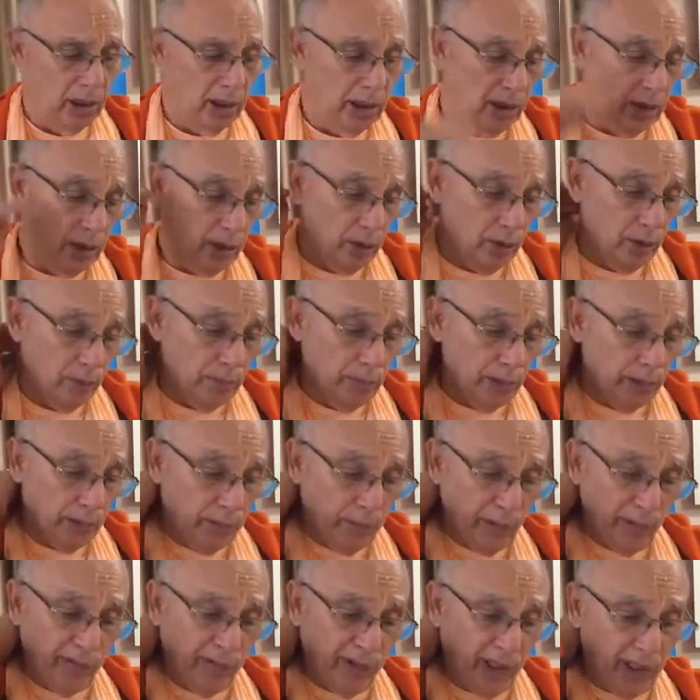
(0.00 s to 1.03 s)

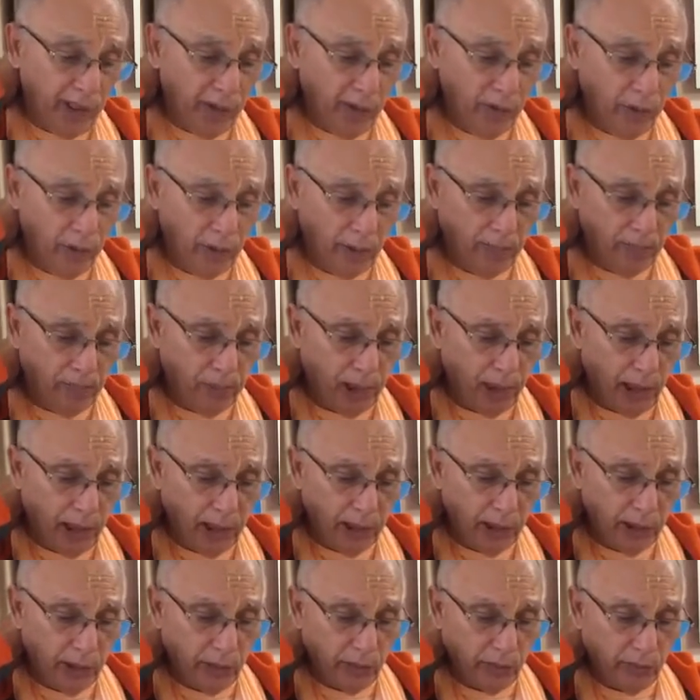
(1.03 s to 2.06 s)
Innumerable Vaikuntha
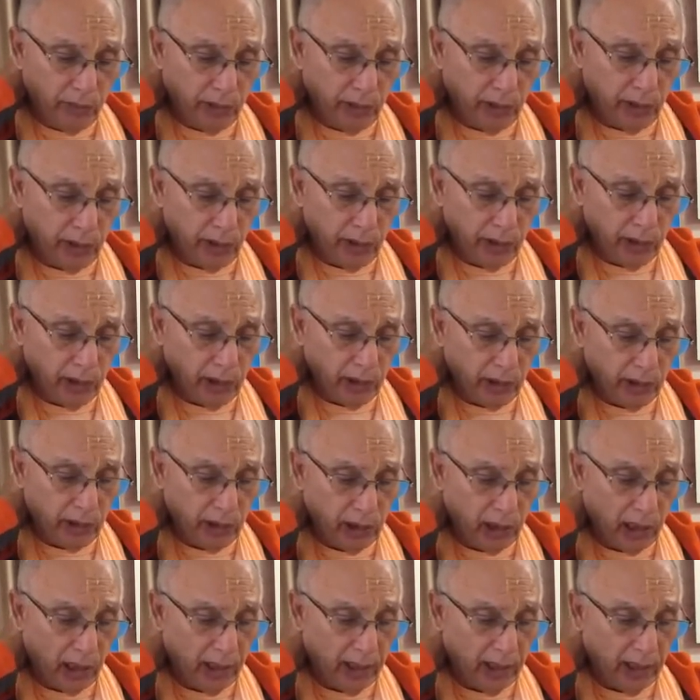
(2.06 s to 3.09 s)
planets, which are just
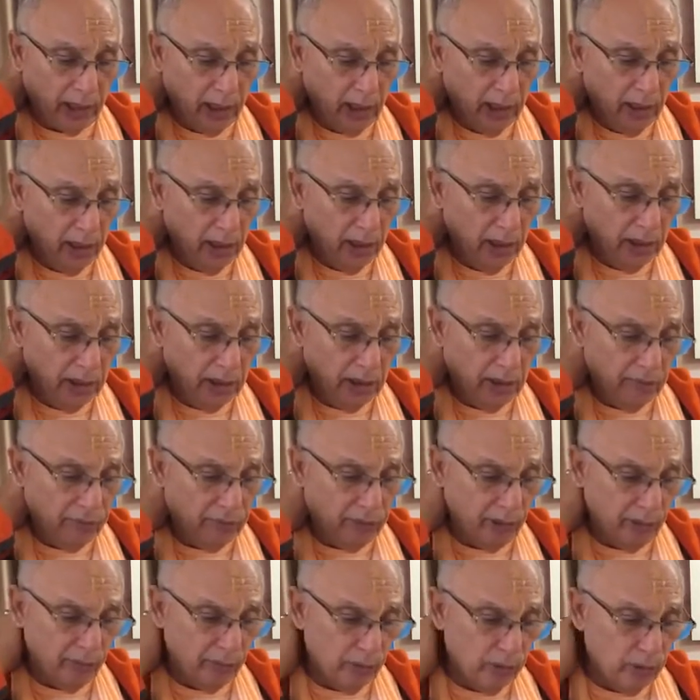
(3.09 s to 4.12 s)
like
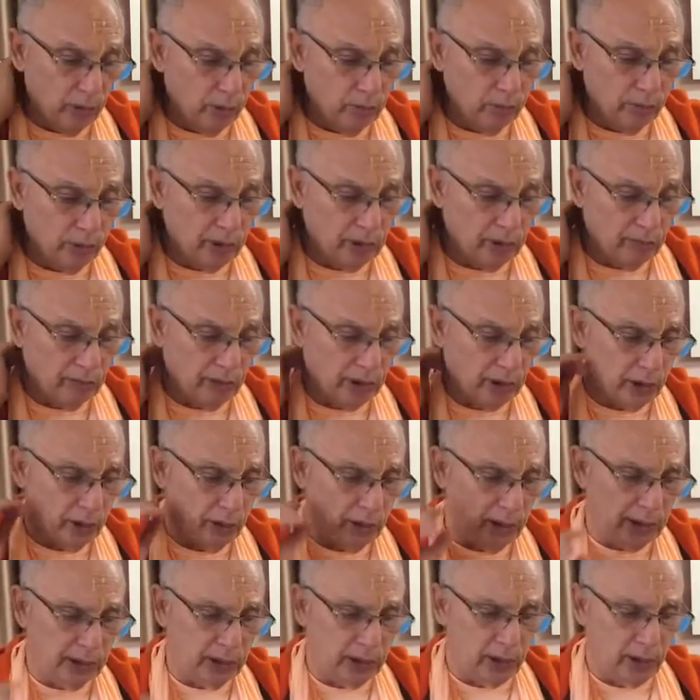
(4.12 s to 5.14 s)
different rooms of a
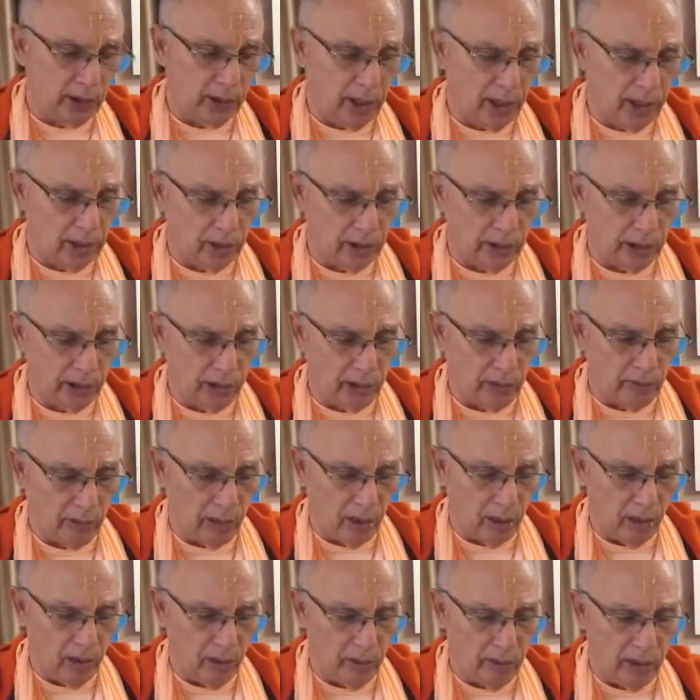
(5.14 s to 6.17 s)
treasure house, are
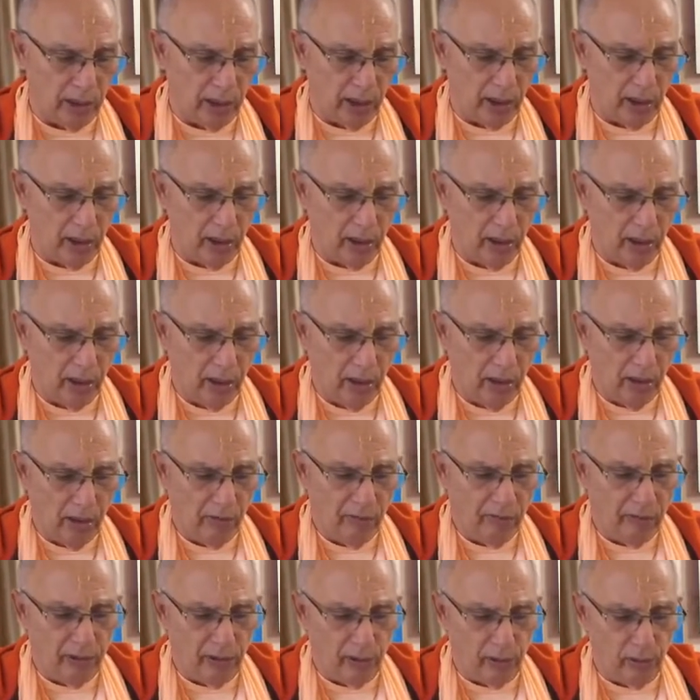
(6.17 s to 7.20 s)
all there,
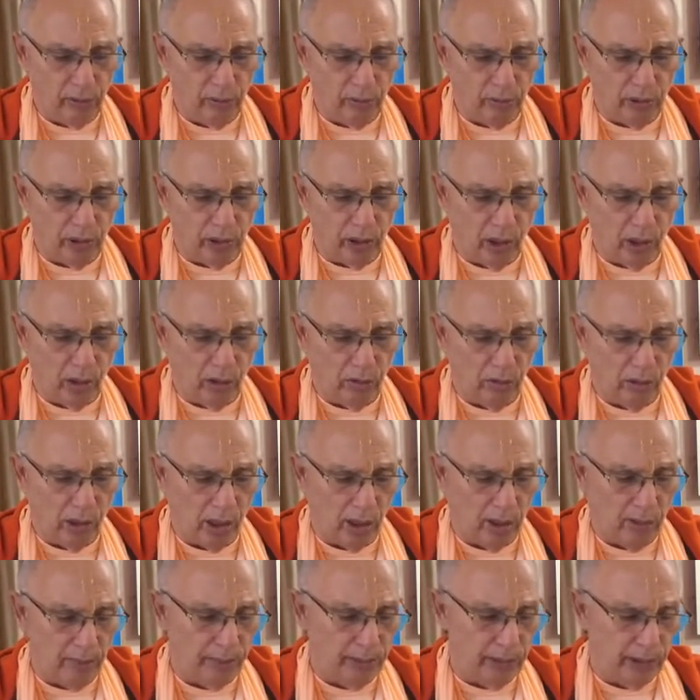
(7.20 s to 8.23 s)
filled with all
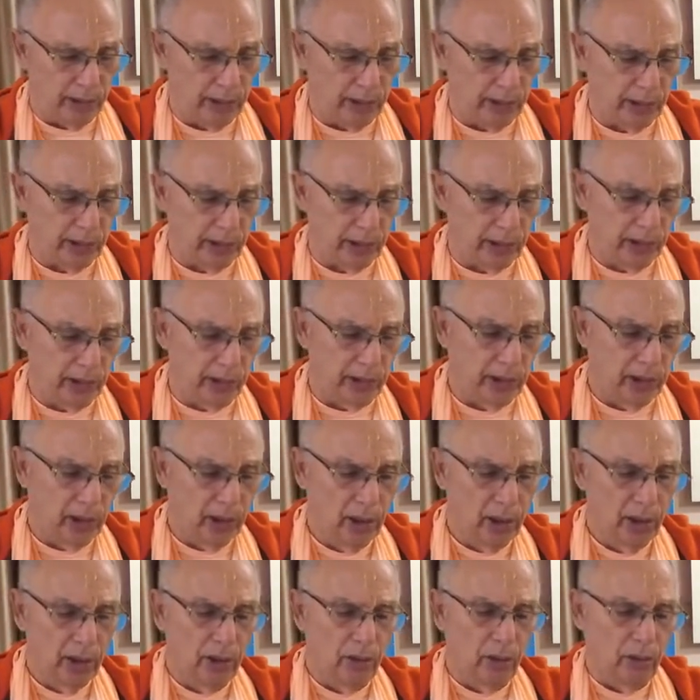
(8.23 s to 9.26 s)
opulences.
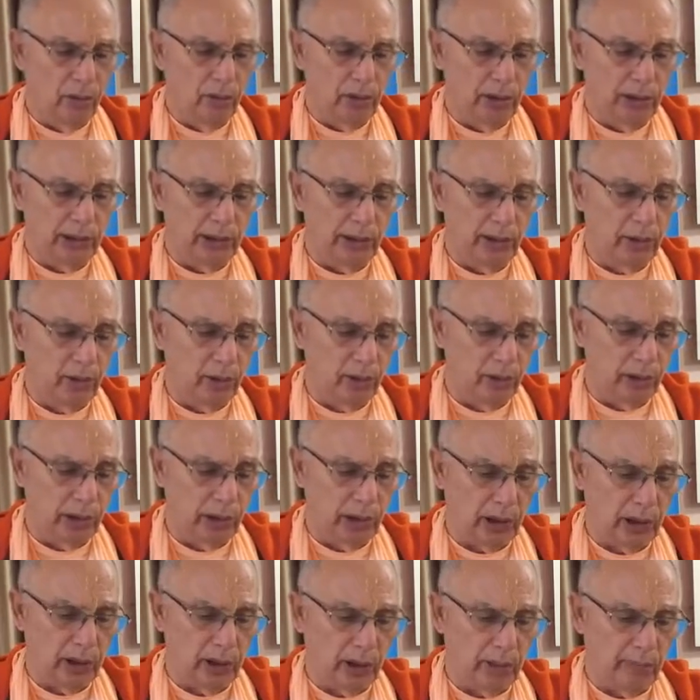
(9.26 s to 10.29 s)
Those
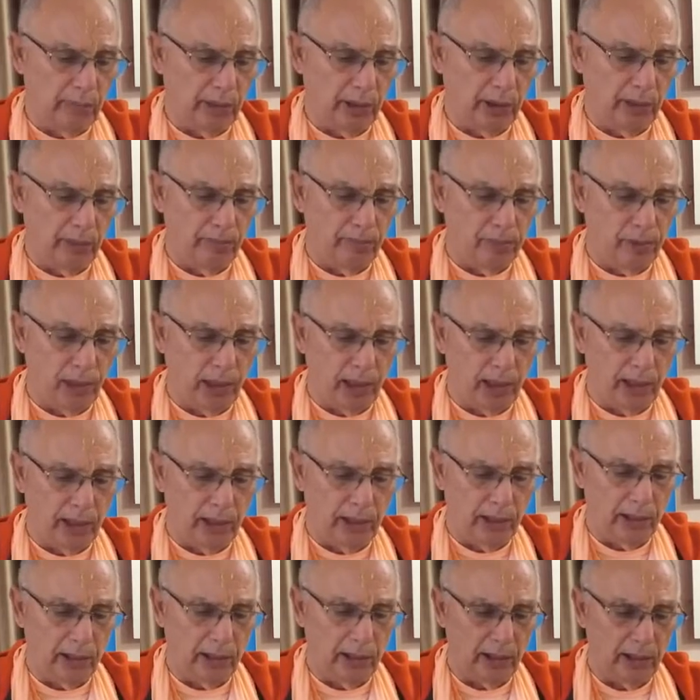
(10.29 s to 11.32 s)
unlimited
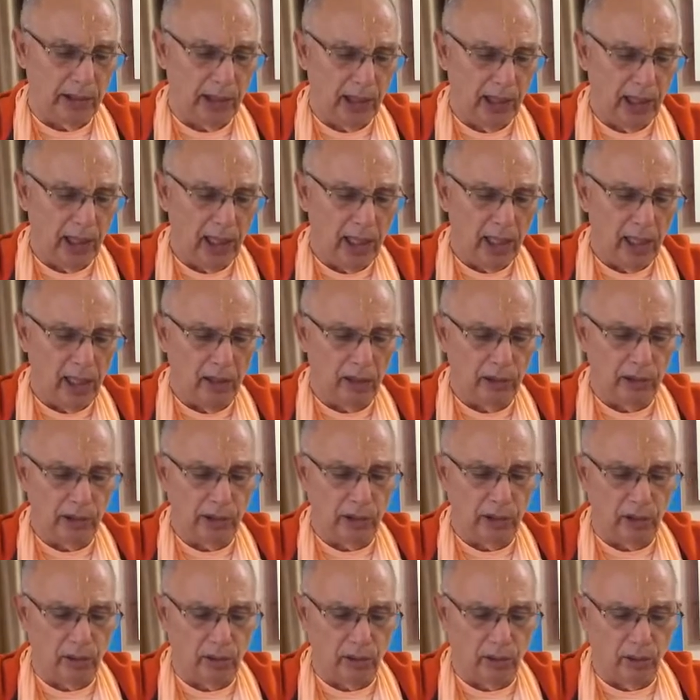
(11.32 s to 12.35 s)
planets house
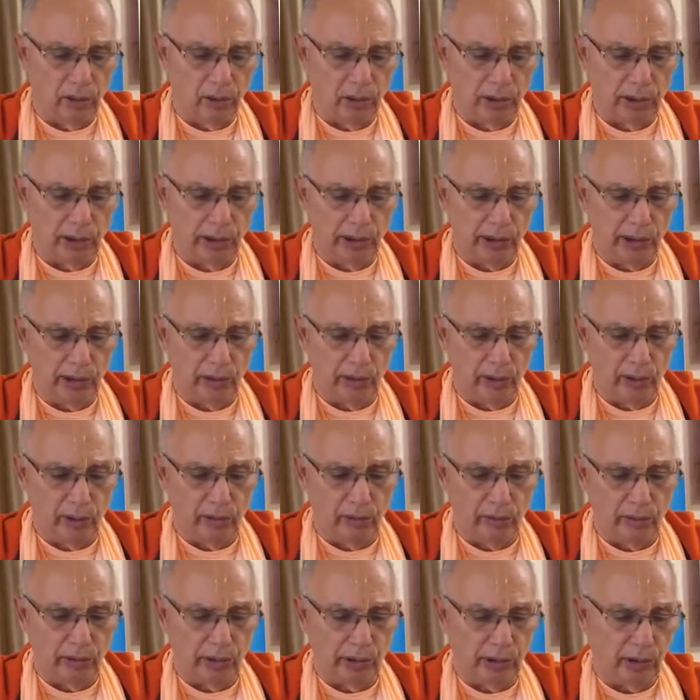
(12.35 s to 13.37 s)
the Lord's
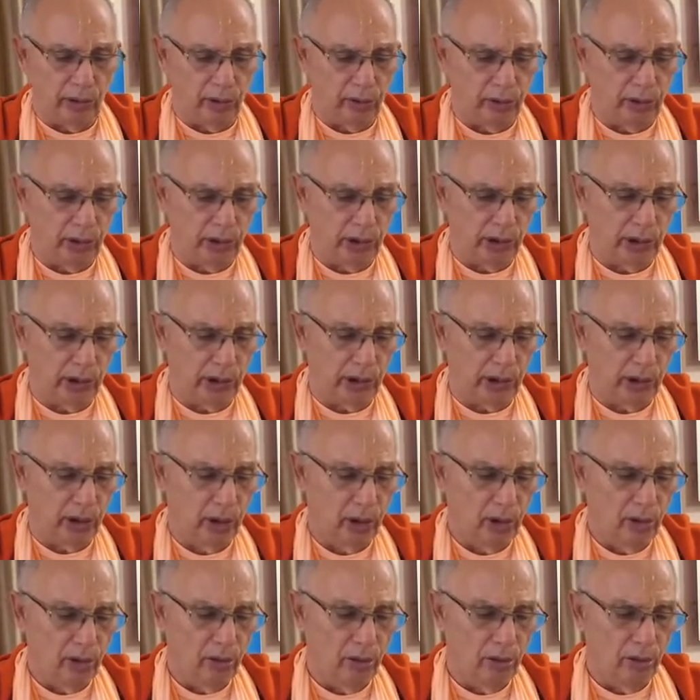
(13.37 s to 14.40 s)
eternal associates,
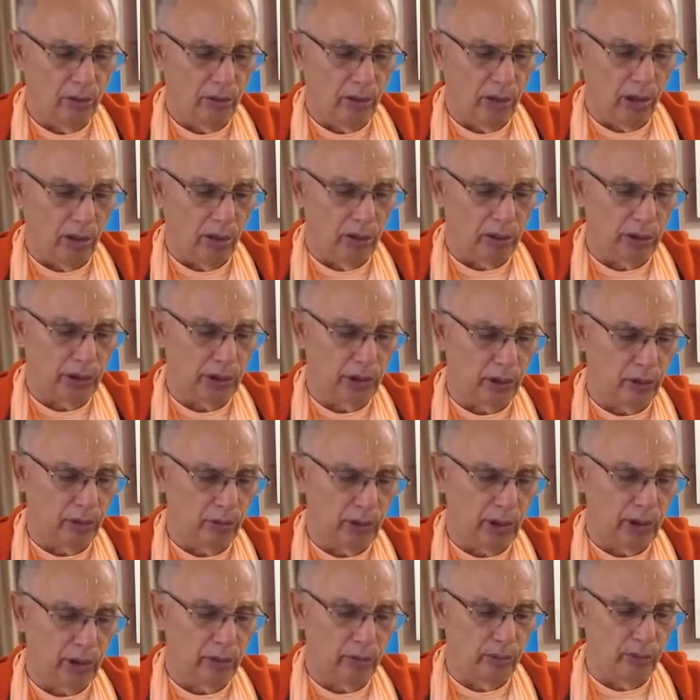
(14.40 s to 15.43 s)
who are also
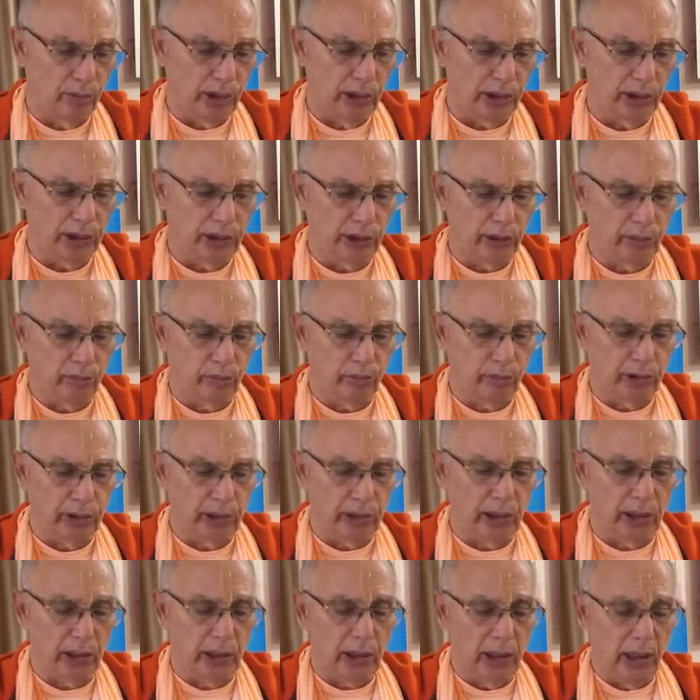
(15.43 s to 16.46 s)
enriched with
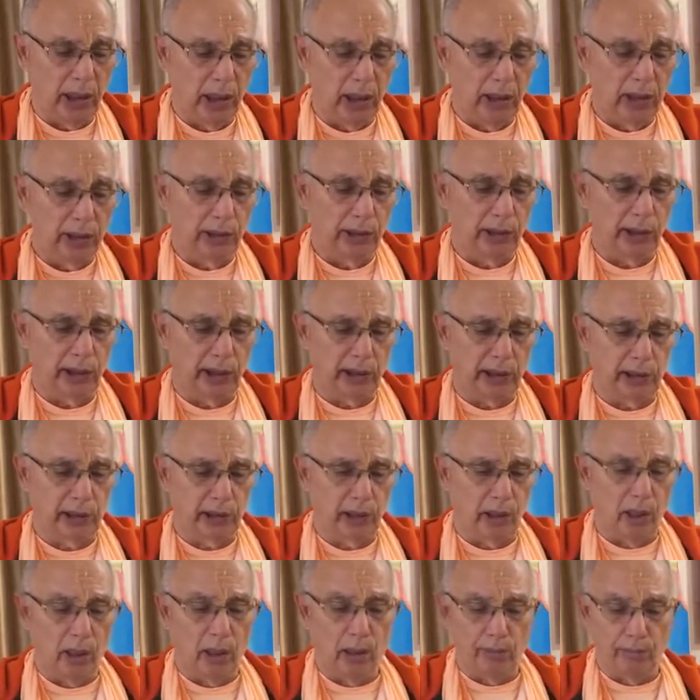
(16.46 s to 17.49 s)
the six
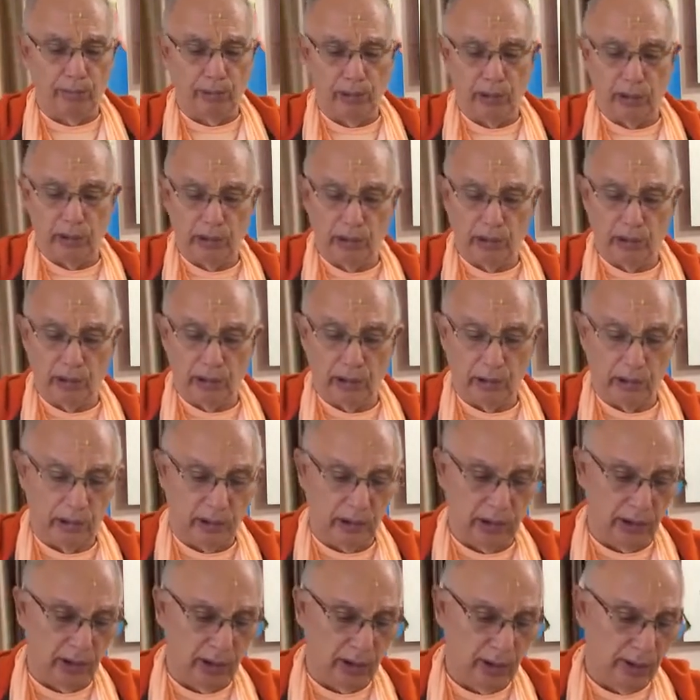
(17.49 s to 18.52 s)

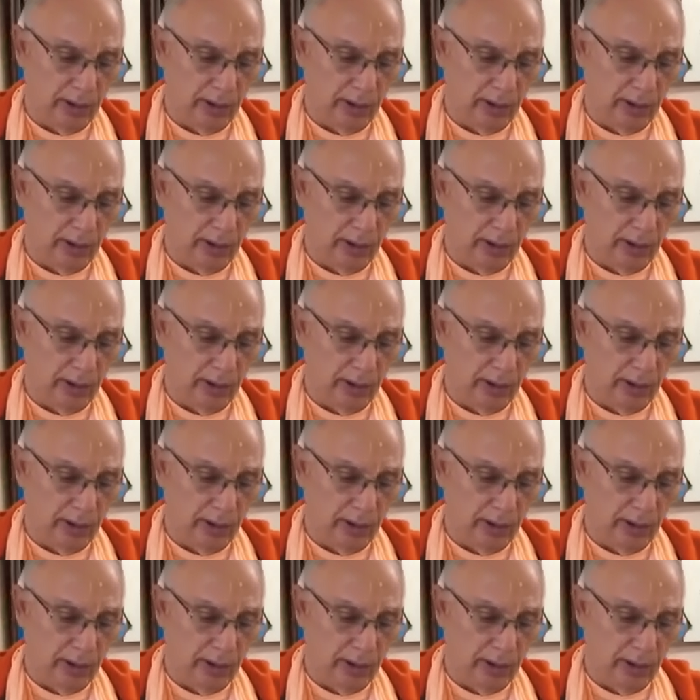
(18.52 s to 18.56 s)
opulences.